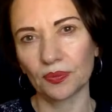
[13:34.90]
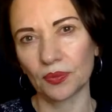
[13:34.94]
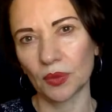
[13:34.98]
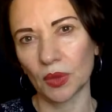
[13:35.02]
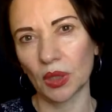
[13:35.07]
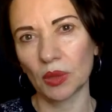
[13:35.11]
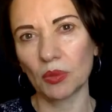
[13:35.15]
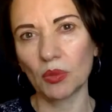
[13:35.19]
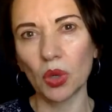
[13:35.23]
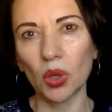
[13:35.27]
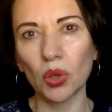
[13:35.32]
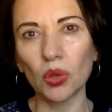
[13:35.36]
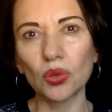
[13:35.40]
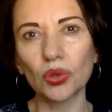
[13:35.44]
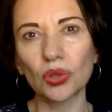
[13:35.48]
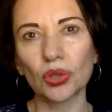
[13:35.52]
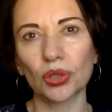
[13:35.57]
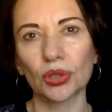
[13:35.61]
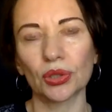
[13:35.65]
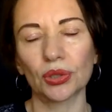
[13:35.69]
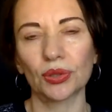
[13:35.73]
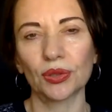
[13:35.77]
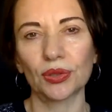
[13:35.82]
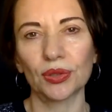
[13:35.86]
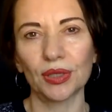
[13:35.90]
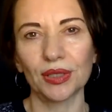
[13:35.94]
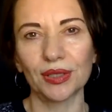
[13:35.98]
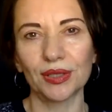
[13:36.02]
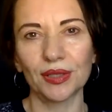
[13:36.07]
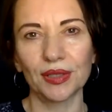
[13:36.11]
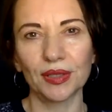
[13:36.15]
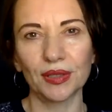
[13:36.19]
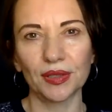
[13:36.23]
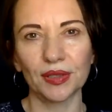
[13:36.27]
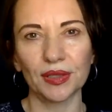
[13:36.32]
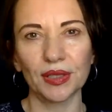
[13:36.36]
emotions and
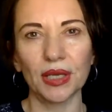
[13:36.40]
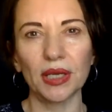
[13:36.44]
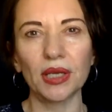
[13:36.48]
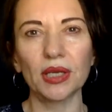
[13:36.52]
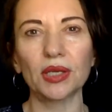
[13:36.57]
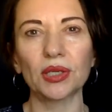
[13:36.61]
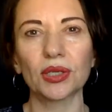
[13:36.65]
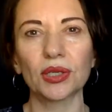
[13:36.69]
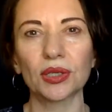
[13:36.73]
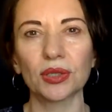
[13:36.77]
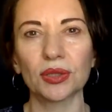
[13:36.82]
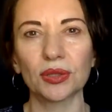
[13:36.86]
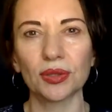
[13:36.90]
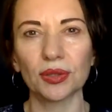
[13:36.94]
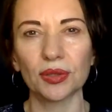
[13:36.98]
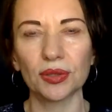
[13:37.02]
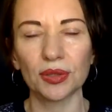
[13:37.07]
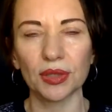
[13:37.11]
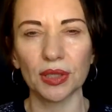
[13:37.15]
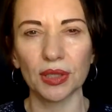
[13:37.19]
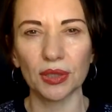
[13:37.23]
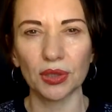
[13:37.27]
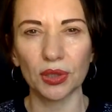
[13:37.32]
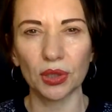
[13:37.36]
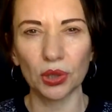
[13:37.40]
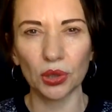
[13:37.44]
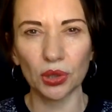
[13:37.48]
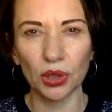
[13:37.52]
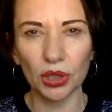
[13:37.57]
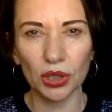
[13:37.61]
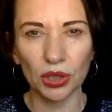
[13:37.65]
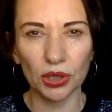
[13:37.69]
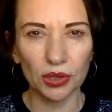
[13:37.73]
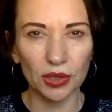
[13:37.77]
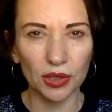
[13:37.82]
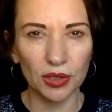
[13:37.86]
sensations, and
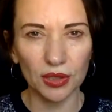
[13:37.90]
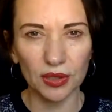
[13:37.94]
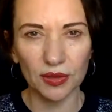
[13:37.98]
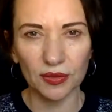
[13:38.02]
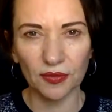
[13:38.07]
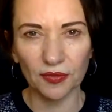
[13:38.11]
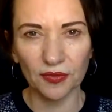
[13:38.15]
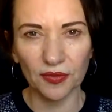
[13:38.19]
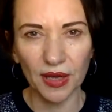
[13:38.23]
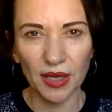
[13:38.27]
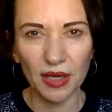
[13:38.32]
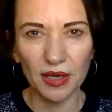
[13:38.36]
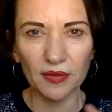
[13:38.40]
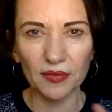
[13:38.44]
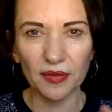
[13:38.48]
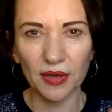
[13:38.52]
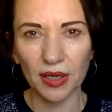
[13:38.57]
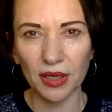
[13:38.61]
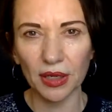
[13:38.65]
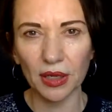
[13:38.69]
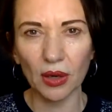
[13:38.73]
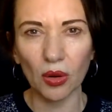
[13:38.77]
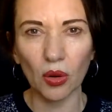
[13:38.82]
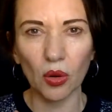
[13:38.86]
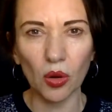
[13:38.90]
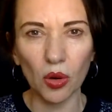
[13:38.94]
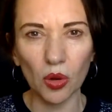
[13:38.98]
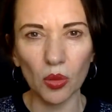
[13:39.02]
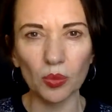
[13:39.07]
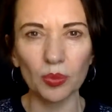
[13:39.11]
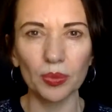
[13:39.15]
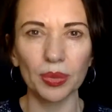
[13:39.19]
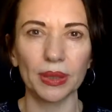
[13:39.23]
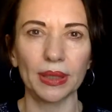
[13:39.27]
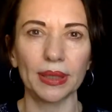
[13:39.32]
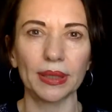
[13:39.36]
situation is very, very
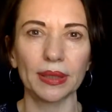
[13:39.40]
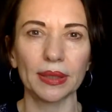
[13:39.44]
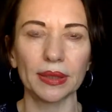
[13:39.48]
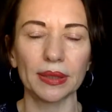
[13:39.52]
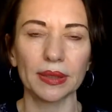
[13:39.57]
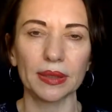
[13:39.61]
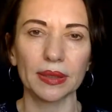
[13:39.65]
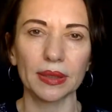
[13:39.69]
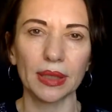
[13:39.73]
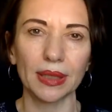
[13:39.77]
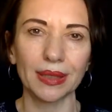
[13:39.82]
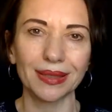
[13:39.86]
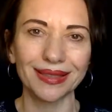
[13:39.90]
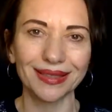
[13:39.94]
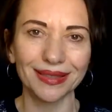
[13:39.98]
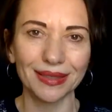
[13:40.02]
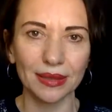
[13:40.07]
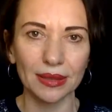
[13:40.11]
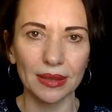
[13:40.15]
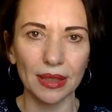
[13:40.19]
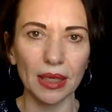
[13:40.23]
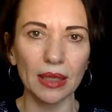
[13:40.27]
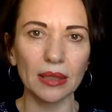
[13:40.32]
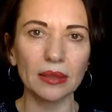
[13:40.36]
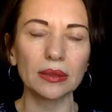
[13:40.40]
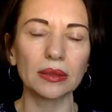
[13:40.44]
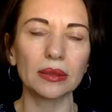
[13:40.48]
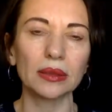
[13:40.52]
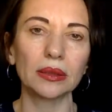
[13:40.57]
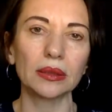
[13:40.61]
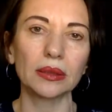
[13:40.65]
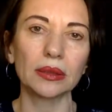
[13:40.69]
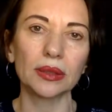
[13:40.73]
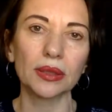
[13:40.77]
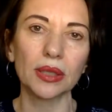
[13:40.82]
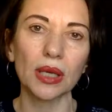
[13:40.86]
complex and
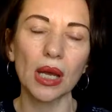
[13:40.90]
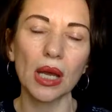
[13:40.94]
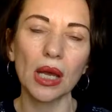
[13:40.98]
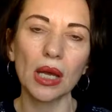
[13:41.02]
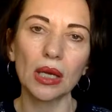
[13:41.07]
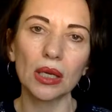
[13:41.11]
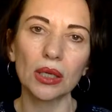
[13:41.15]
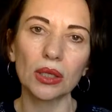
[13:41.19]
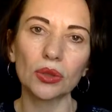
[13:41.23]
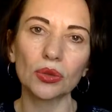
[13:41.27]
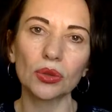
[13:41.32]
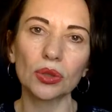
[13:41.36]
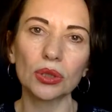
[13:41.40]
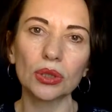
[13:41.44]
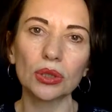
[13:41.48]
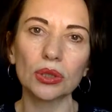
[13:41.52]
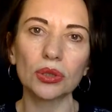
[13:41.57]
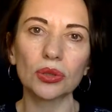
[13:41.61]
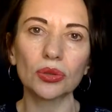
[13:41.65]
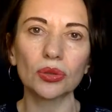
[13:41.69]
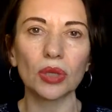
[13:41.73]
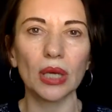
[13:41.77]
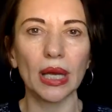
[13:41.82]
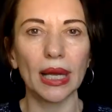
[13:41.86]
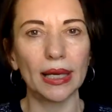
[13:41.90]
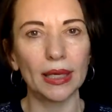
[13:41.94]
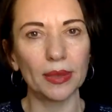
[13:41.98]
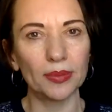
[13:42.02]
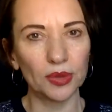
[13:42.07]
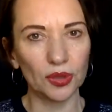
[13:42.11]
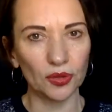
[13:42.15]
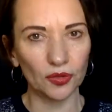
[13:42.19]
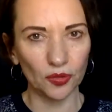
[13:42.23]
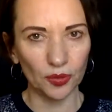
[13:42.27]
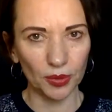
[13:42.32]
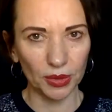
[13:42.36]
entangled, you can do ellipse
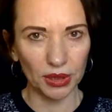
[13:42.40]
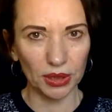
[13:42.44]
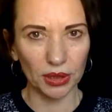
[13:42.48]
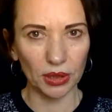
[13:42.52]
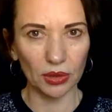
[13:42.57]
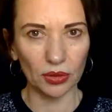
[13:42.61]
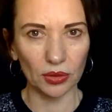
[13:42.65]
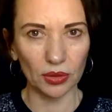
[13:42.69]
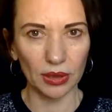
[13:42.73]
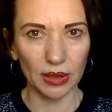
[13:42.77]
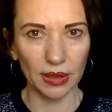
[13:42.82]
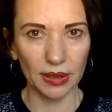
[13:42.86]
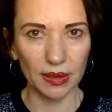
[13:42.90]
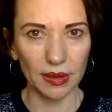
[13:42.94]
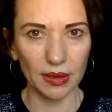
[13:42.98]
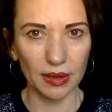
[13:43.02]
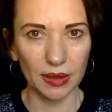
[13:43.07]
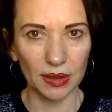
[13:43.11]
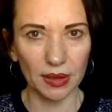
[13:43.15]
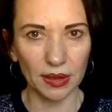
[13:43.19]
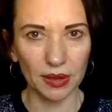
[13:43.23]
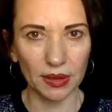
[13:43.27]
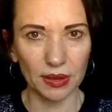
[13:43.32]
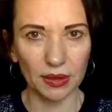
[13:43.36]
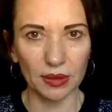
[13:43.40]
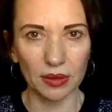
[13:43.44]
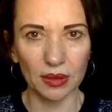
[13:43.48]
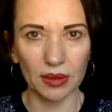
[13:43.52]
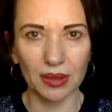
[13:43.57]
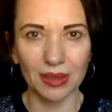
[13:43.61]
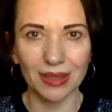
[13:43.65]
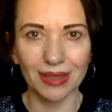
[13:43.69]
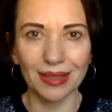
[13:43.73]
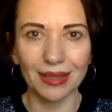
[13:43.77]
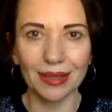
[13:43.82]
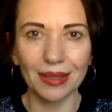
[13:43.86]
of material existence.
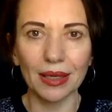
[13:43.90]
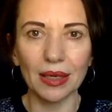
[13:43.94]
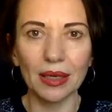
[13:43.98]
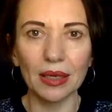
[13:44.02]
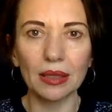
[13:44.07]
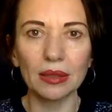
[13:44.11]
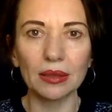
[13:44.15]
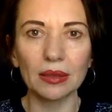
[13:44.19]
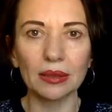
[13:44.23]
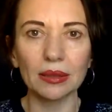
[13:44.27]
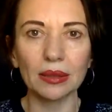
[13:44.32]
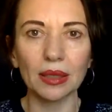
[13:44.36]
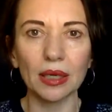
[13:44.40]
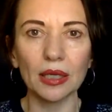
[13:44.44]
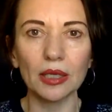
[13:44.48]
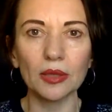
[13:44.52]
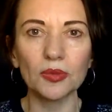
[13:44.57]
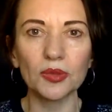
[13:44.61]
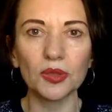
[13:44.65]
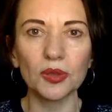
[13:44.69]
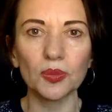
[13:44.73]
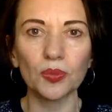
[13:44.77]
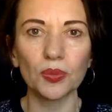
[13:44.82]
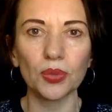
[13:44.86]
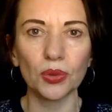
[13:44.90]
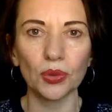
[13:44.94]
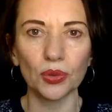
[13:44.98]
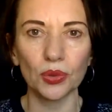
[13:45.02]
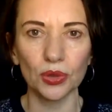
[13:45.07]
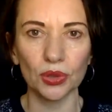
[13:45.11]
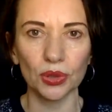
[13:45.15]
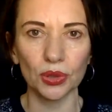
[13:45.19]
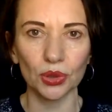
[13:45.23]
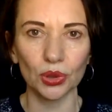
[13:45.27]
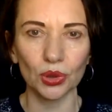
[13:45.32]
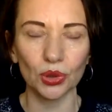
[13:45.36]
That again, it helps the
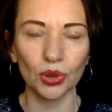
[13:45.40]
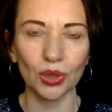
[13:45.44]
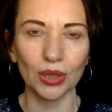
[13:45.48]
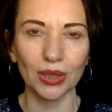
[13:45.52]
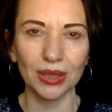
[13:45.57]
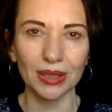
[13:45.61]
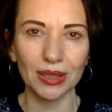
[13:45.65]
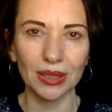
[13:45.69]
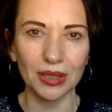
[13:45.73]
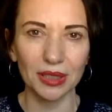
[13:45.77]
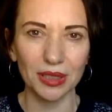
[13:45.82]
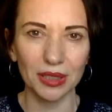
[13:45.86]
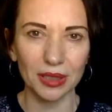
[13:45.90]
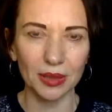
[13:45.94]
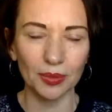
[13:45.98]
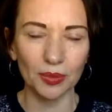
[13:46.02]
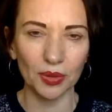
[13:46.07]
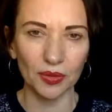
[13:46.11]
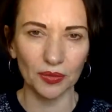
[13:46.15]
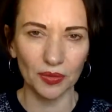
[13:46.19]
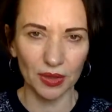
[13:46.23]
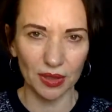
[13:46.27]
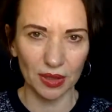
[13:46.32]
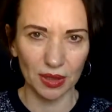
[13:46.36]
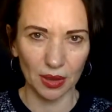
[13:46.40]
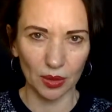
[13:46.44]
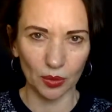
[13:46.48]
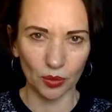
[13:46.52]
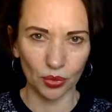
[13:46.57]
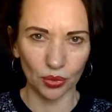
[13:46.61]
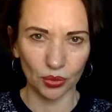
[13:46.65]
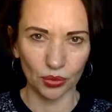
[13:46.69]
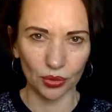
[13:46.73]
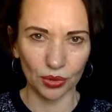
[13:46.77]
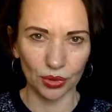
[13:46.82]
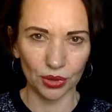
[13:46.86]
person to connect deeper with their
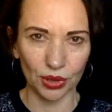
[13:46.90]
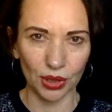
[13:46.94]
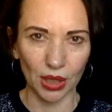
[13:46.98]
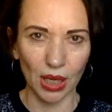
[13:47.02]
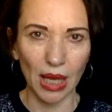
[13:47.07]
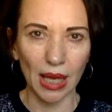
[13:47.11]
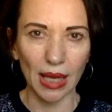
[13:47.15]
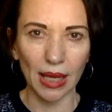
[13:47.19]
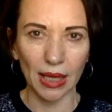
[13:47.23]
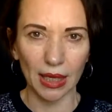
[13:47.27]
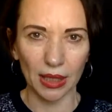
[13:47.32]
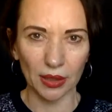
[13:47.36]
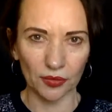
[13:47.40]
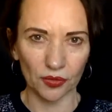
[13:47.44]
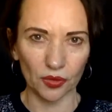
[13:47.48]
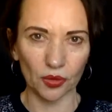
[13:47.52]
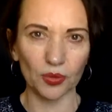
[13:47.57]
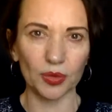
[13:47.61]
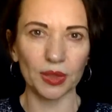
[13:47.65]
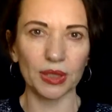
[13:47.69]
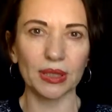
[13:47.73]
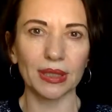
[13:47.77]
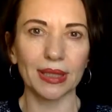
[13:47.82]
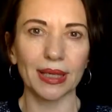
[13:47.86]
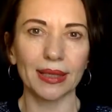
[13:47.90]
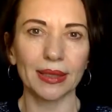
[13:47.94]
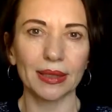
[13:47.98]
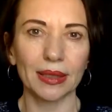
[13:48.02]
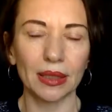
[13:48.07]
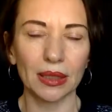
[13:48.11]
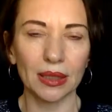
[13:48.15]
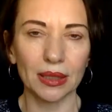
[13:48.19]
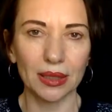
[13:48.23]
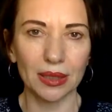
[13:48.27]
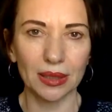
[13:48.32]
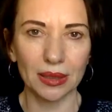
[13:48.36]
body, and from this
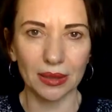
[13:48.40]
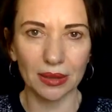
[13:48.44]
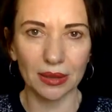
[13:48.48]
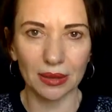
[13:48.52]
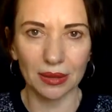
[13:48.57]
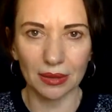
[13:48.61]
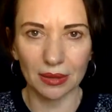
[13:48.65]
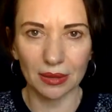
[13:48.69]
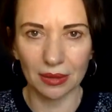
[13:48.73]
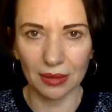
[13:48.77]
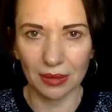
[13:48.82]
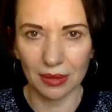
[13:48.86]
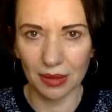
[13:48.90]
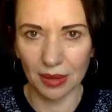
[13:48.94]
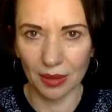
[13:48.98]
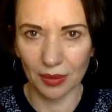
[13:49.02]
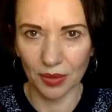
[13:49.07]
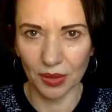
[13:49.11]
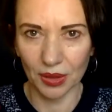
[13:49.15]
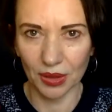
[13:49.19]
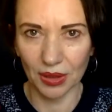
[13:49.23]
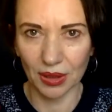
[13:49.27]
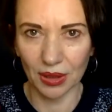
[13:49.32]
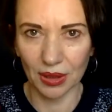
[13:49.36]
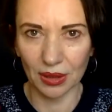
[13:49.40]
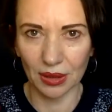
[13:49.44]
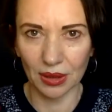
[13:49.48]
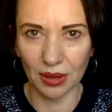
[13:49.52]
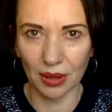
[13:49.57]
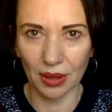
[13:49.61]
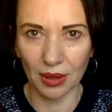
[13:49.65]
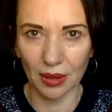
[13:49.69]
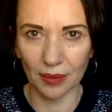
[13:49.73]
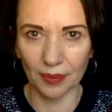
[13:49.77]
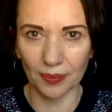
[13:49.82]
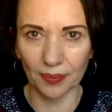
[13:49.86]
connection, something can
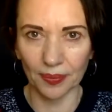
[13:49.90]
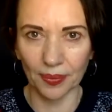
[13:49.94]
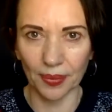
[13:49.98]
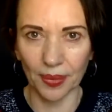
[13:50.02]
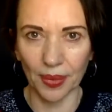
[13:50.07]
come.